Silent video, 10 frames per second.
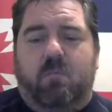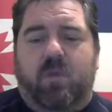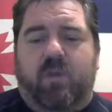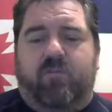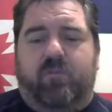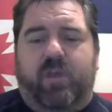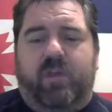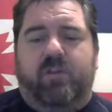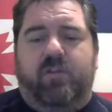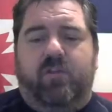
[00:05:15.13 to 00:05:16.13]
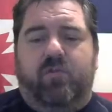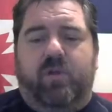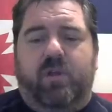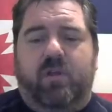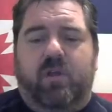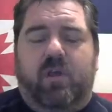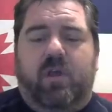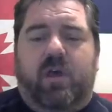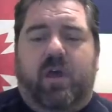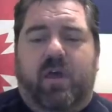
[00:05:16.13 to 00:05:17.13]
explained it to you, but
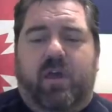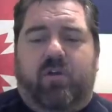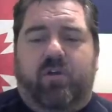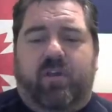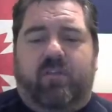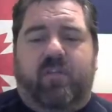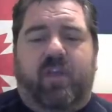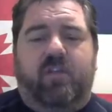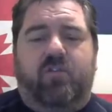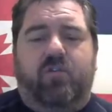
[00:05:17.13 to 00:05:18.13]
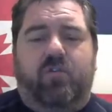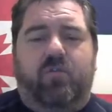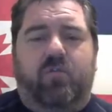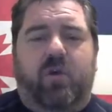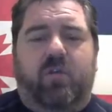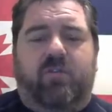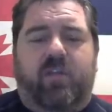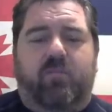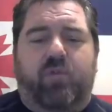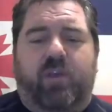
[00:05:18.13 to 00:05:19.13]
uh, it could extend to
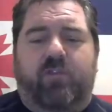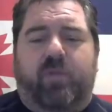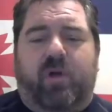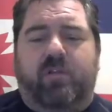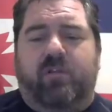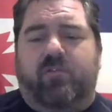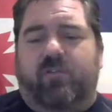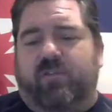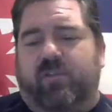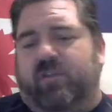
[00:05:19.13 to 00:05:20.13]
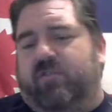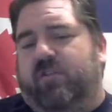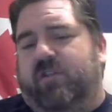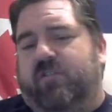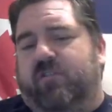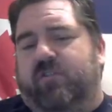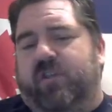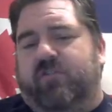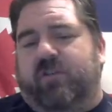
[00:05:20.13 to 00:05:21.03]
celebrities, politicians, etc., etc., etc.